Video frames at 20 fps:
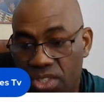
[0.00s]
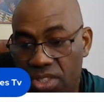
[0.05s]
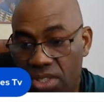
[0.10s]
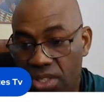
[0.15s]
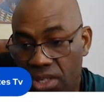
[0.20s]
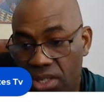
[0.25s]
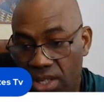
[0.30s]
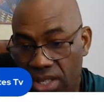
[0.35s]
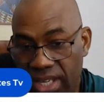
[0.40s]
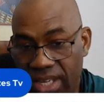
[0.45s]

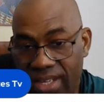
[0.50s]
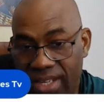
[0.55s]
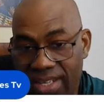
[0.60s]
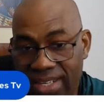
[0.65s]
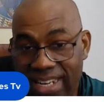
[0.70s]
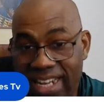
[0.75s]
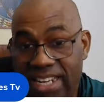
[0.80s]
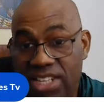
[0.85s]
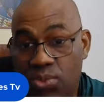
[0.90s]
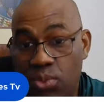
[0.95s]
Okay,
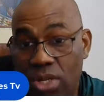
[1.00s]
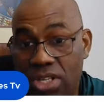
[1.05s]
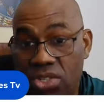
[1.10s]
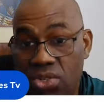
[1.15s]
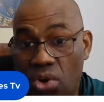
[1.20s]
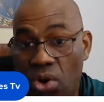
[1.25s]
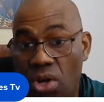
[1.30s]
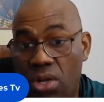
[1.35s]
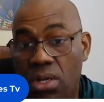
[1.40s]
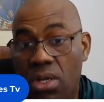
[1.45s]
that is what is
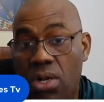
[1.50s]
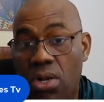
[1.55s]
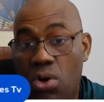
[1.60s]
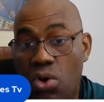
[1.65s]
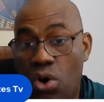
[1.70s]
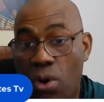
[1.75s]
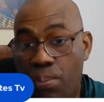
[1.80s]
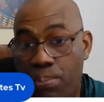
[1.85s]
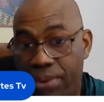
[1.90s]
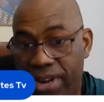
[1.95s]
called
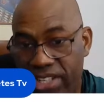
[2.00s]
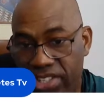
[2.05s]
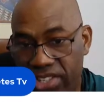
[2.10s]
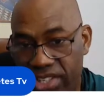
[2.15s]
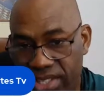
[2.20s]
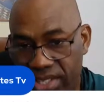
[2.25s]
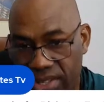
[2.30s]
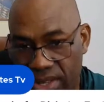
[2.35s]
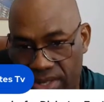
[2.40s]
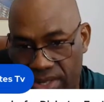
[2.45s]
compression
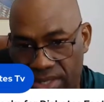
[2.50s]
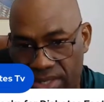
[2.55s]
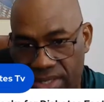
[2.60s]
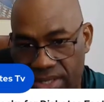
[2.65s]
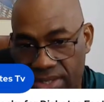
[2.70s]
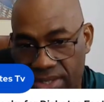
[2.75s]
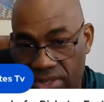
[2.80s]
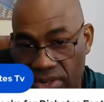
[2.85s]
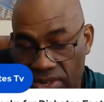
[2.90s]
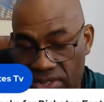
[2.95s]

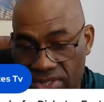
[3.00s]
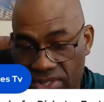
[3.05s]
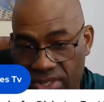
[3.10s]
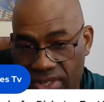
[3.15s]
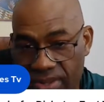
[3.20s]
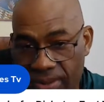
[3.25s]
socks.